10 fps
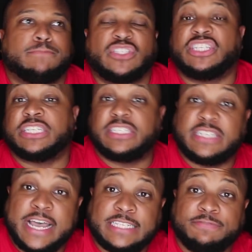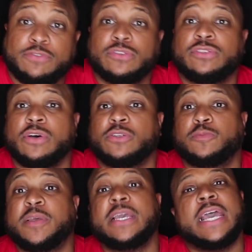successful, so to
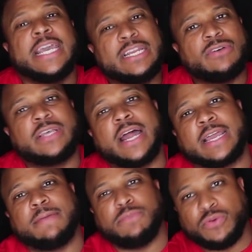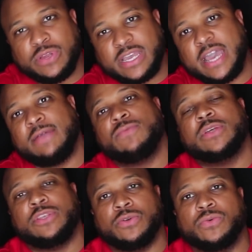speak. He knows how to communicate
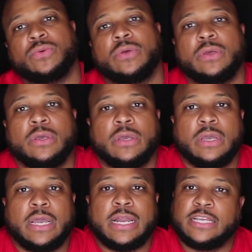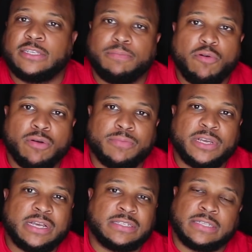with you. And that's important
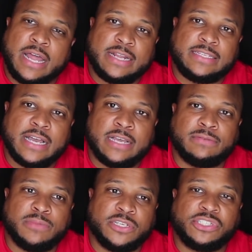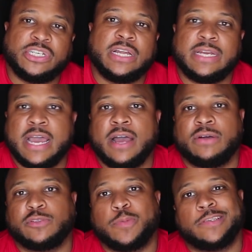because a lot of times men shut
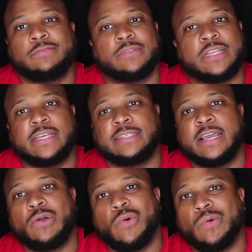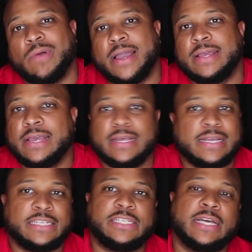down, especially when things ain't going right.
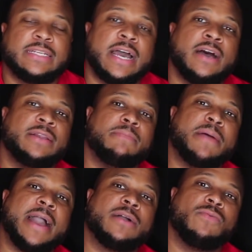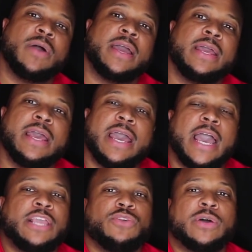They shut down, they back away,
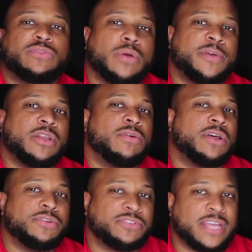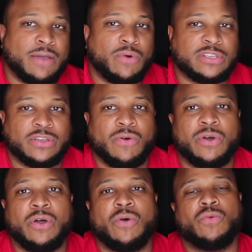and you as women don't understand what's
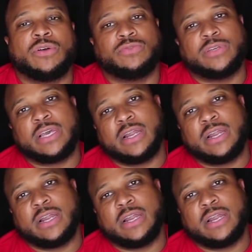going on because we